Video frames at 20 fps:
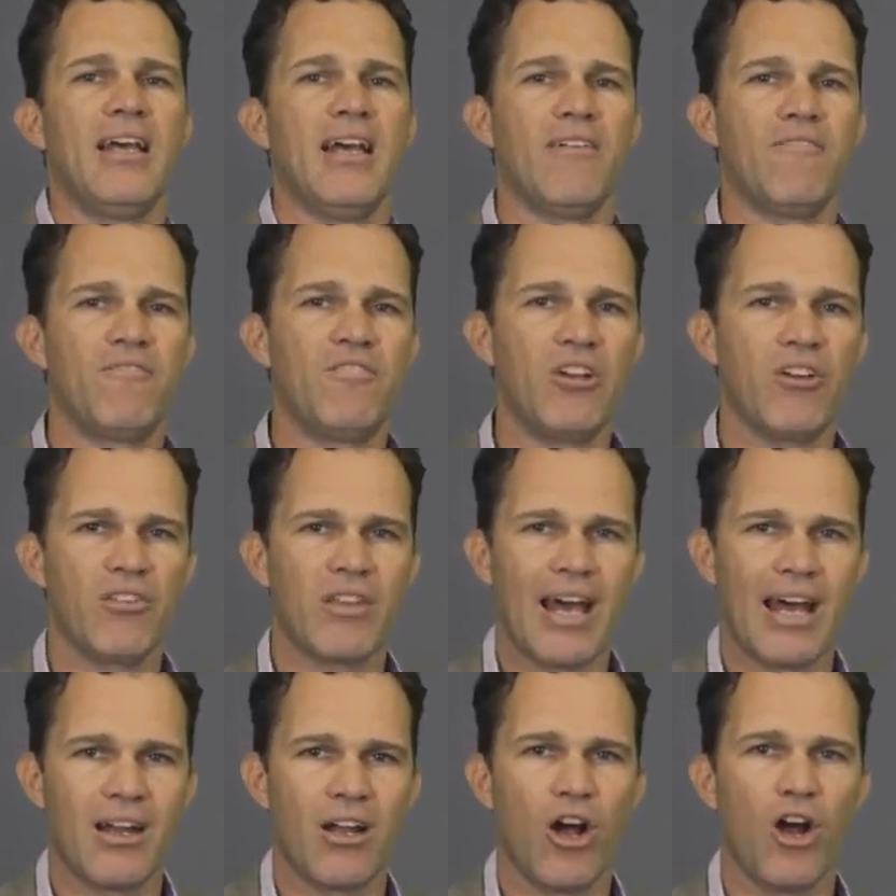and feel
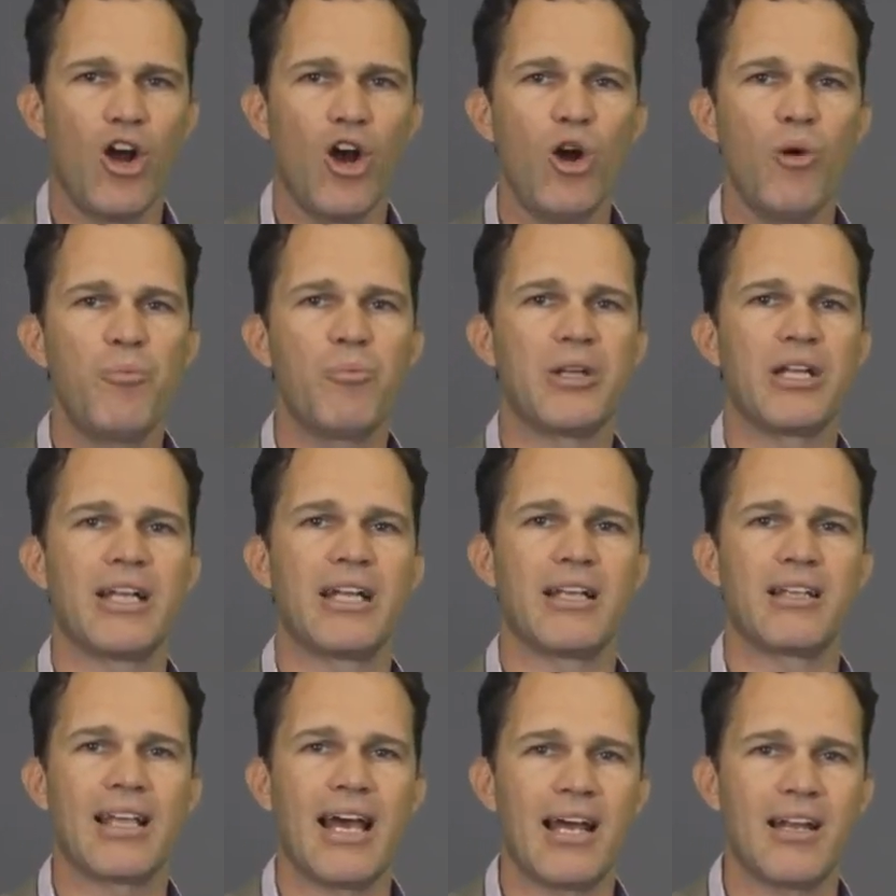that
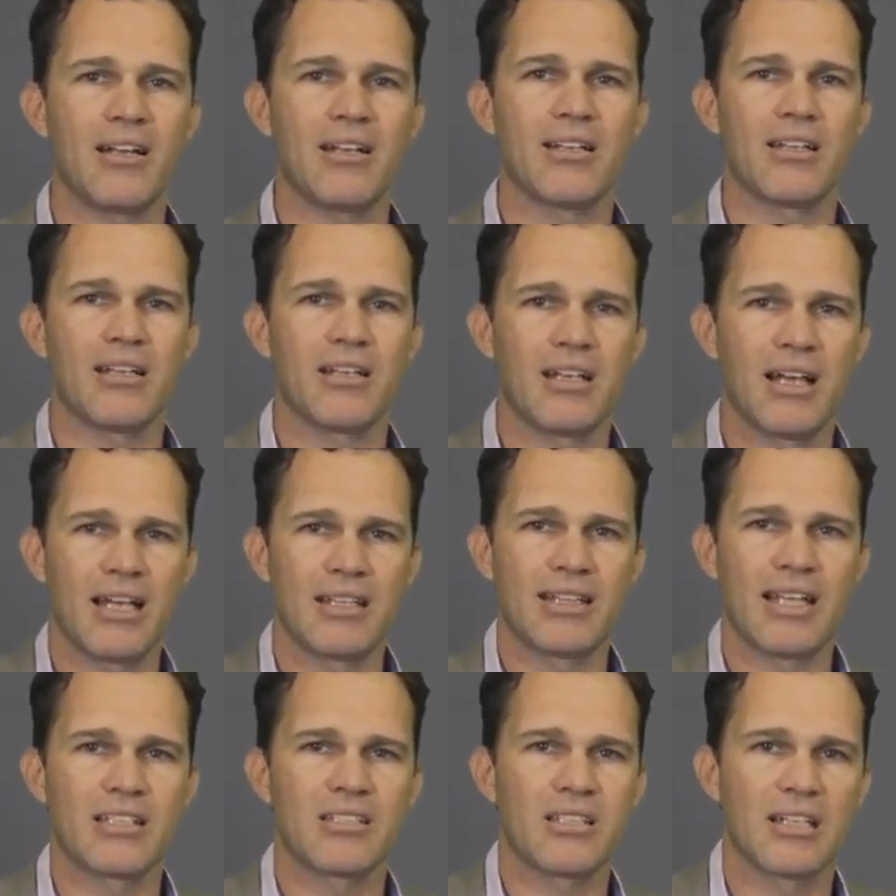opening
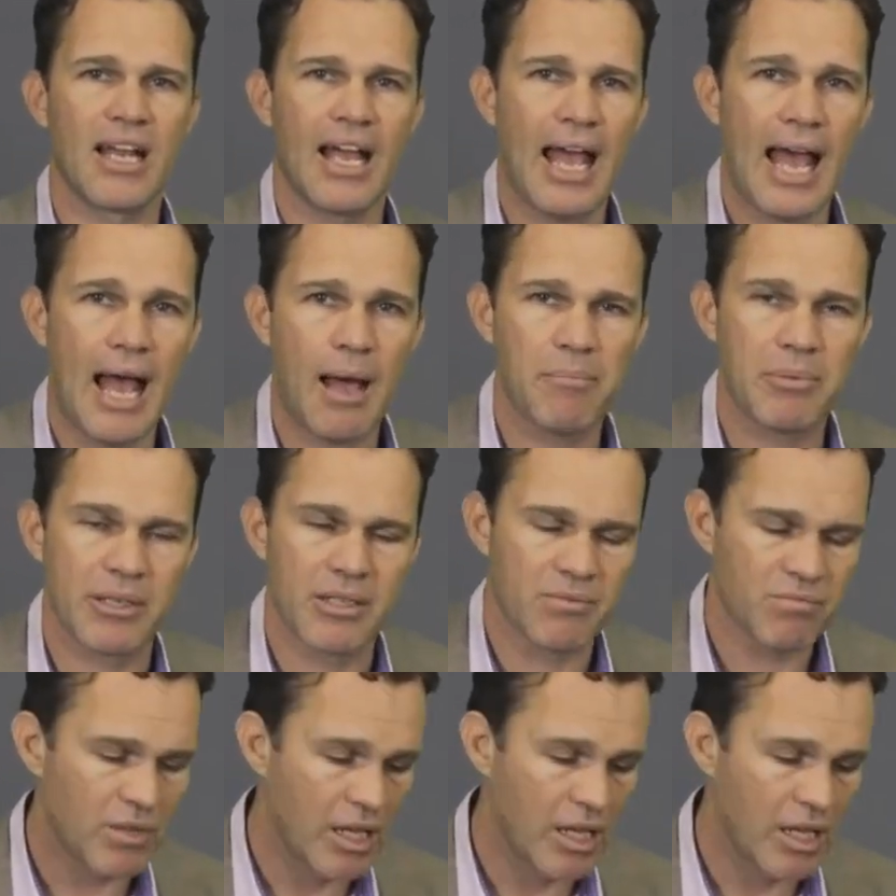that's going to happen.